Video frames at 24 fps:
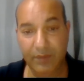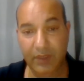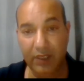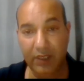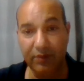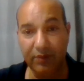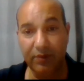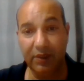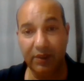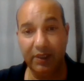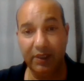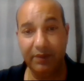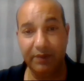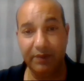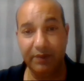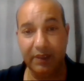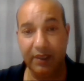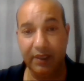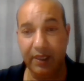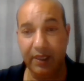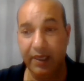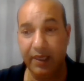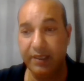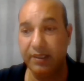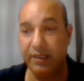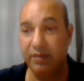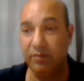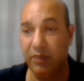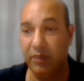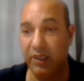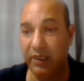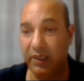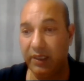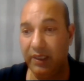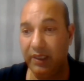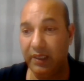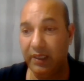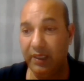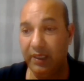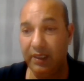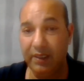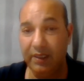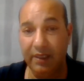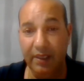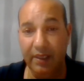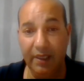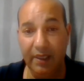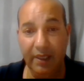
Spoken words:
Wadhwani with Liazon Marketing.